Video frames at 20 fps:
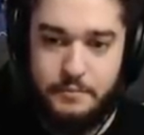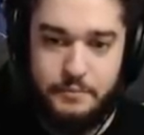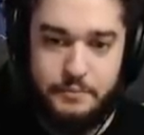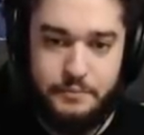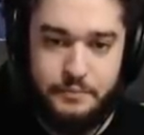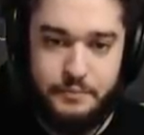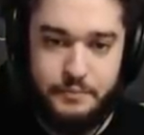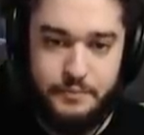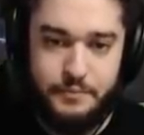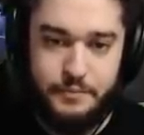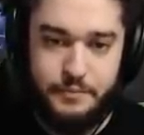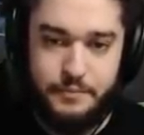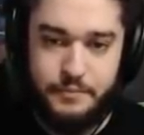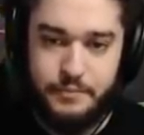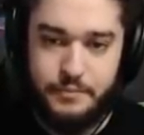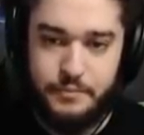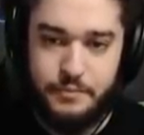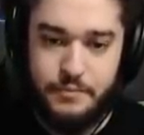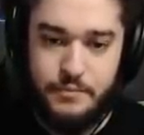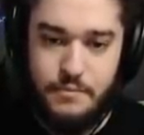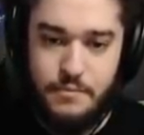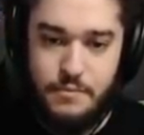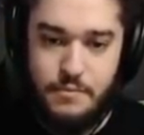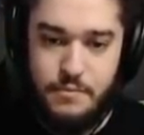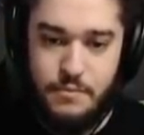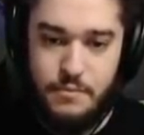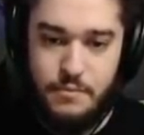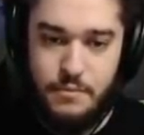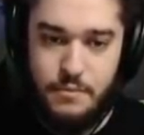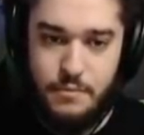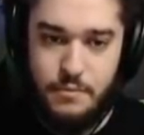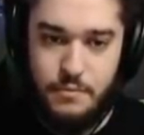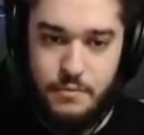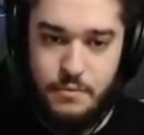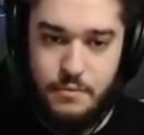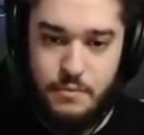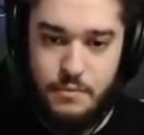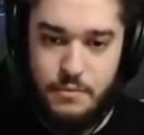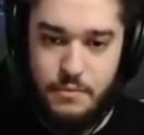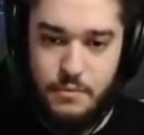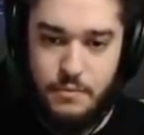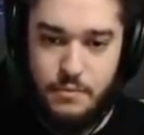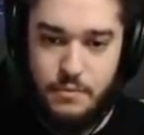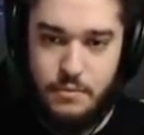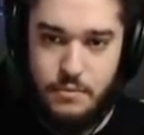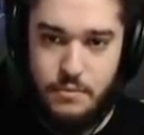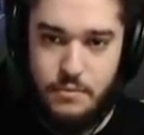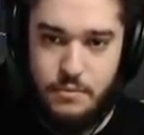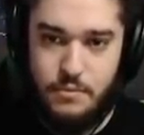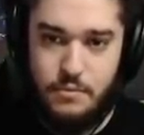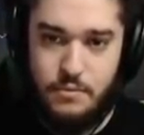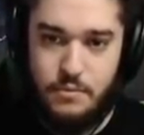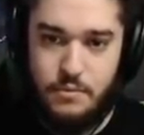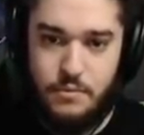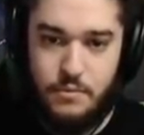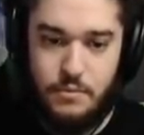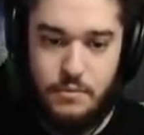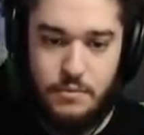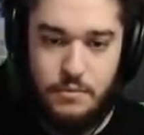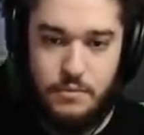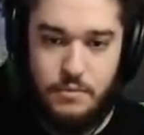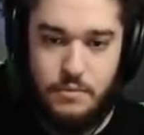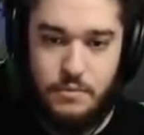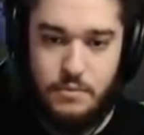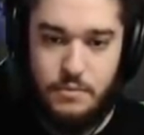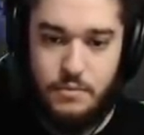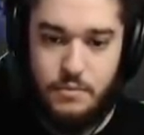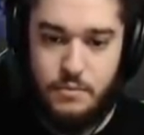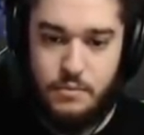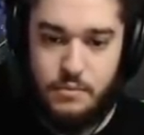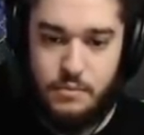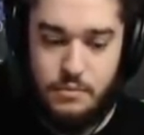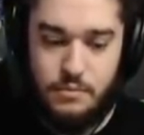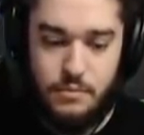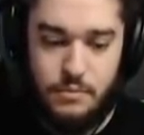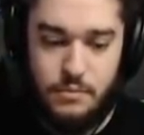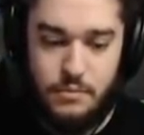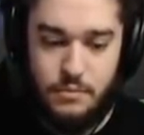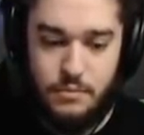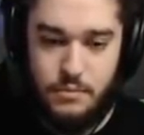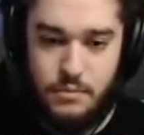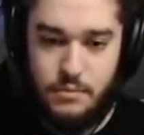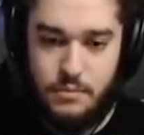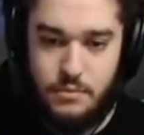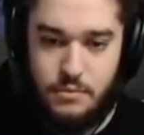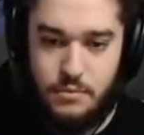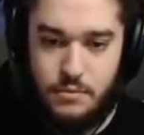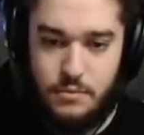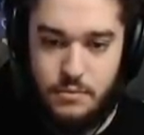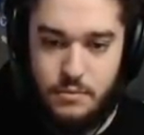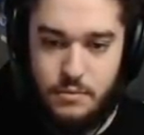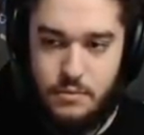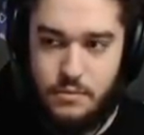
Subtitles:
Nobody speaks.